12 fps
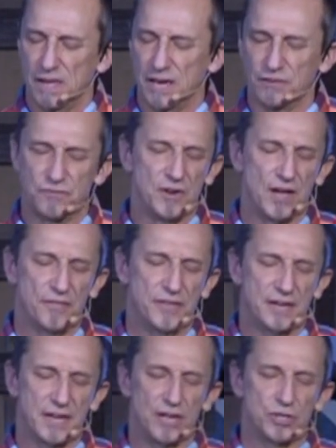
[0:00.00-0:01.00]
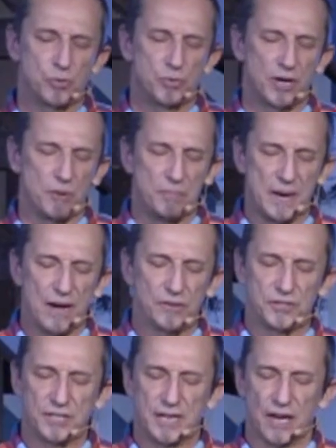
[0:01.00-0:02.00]
And if nothing else, we are
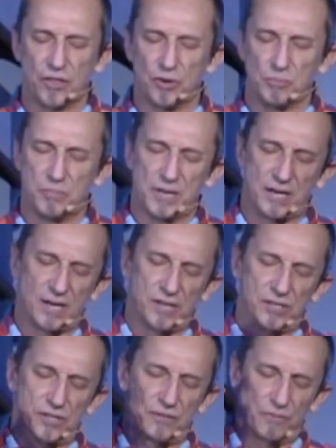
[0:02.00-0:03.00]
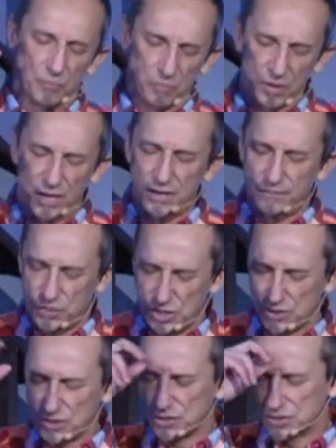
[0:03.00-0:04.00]
bound together because of the blood of
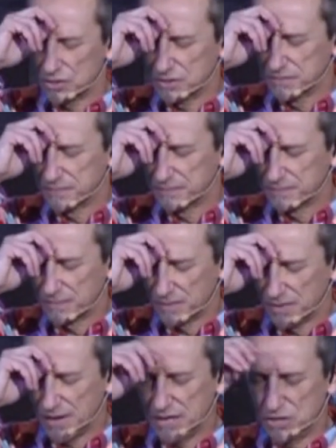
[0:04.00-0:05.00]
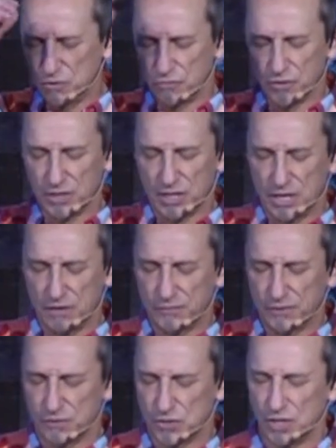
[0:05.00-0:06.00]
Jesus. Thank you for the
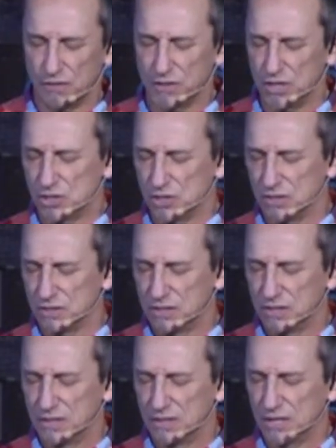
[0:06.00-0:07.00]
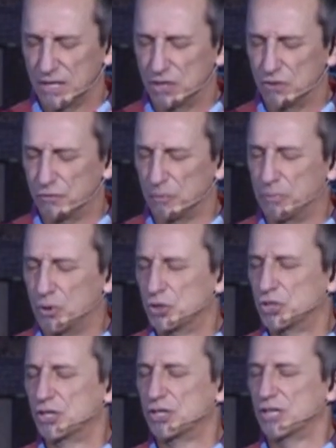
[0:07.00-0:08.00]
gift of salvation. Thank you for
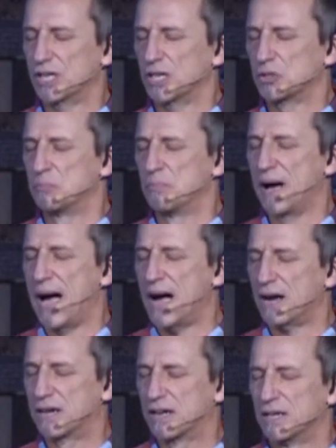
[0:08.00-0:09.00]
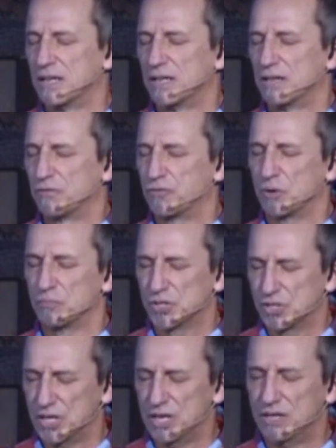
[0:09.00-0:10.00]
purchasing us back from
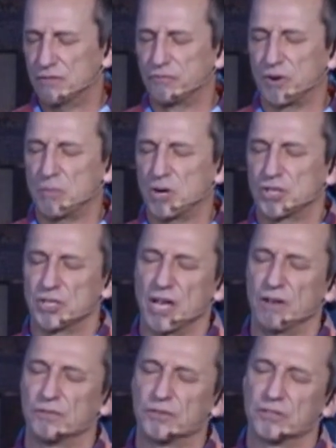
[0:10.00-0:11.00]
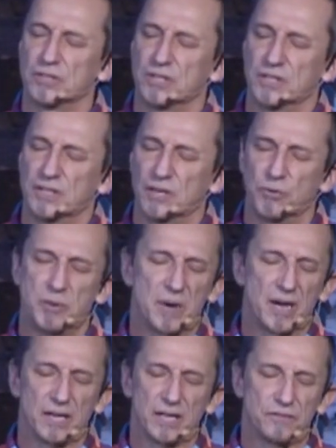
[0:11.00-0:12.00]
sin and from ourselves that we
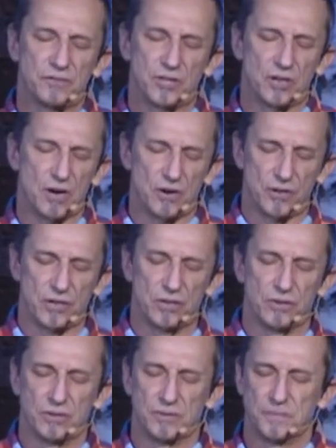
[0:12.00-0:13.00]
might live to honor you.